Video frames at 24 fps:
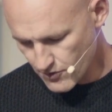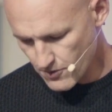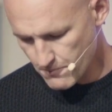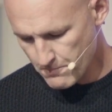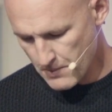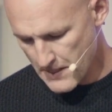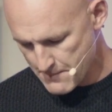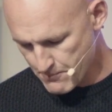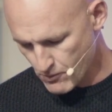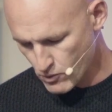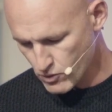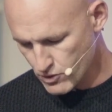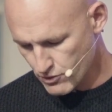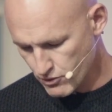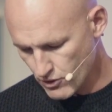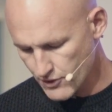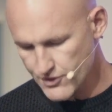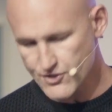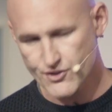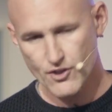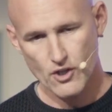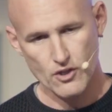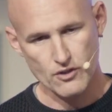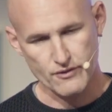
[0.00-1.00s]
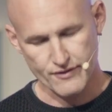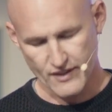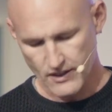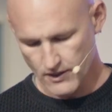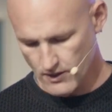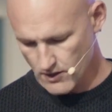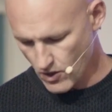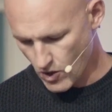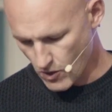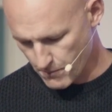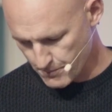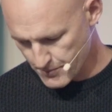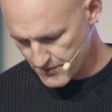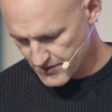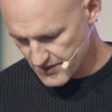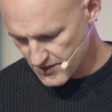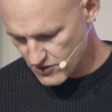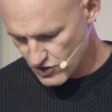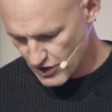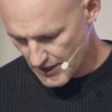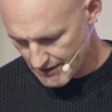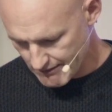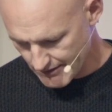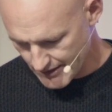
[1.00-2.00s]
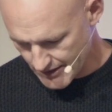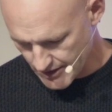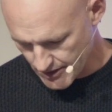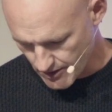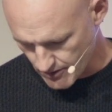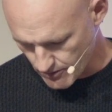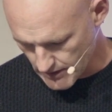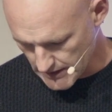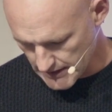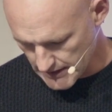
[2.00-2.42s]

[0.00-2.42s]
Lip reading: the people crossed over opposite Jericho.